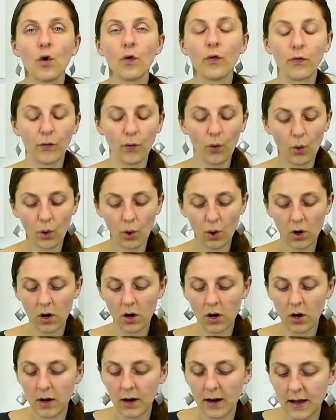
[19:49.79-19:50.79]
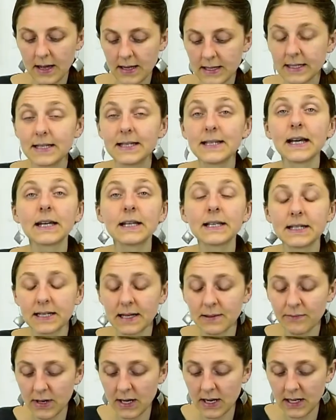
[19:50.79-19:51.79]
for
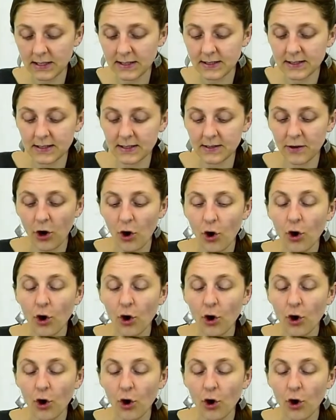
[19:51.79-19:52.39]
60 minutes